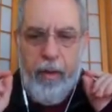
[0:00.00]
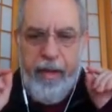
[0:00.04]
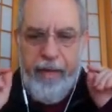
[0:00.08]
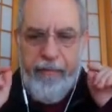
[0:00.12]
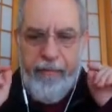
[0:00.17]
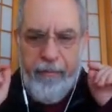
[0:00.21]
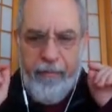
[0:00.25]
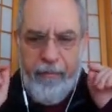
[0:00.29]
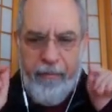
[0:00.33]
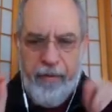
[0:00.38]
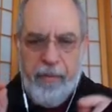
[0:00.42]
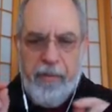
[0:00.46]
have
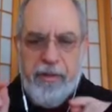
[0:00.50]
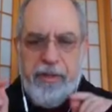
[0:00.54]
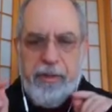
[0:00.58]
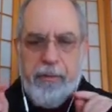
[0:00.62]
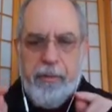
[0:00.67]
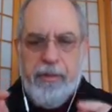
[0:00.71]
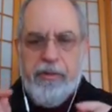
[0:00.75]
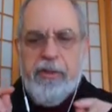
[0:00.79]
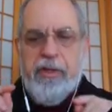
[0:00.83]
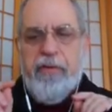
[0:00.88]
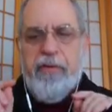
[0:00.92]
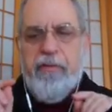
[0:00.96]
a very
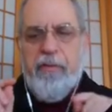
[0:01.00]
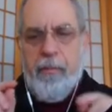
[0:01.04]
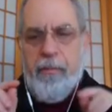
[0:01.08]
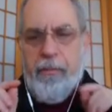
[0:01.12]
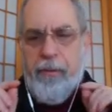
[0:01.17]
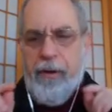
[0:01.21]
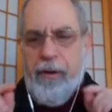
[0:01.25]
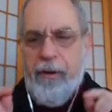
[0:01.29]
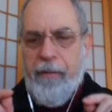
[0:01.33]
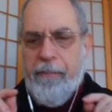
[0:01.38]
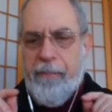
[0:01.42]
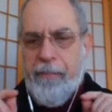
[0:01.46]
specific
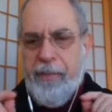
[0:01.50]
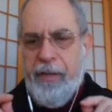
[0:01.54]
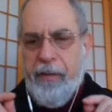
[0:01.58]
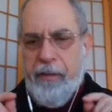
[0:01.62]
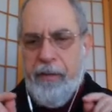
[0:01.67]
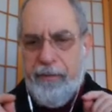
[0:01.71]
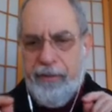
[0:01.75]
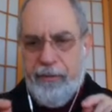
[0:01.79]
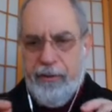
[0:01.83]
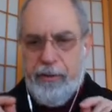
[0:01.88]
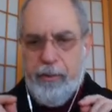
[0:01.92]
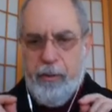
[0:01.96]
problem
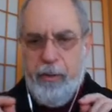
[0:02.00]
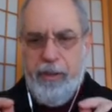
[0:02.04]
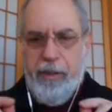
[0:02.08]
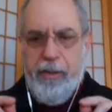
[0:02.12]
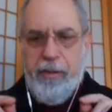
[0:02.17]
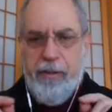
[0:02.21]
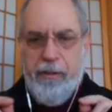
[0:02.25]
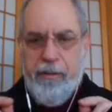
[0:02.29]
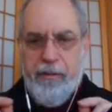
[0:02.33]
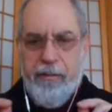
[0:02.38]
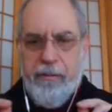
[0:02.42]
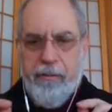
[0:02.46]
here in
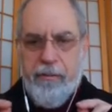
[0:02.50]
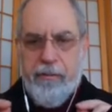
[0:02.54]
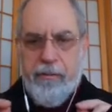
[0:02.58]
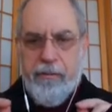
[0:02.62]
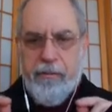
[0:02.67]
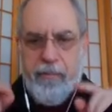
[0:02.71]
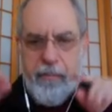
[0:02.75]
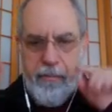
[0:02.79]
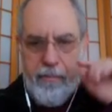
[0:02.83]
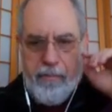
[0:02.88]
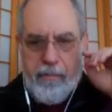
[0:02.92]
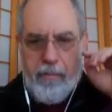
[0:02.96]
Sweden,
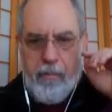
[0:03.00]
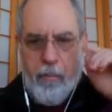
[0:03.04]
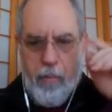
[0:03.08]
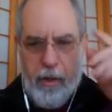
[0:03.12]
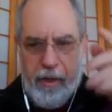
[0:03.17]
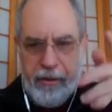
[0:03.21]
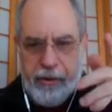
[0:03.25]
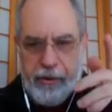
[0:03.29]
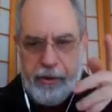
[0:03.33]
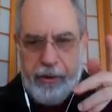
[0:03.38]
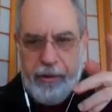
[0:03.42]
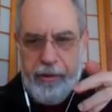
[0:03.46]

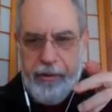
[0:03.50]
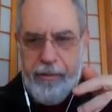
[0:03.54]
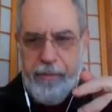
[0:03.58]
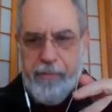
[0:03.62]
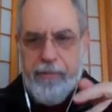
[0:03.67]
Russia.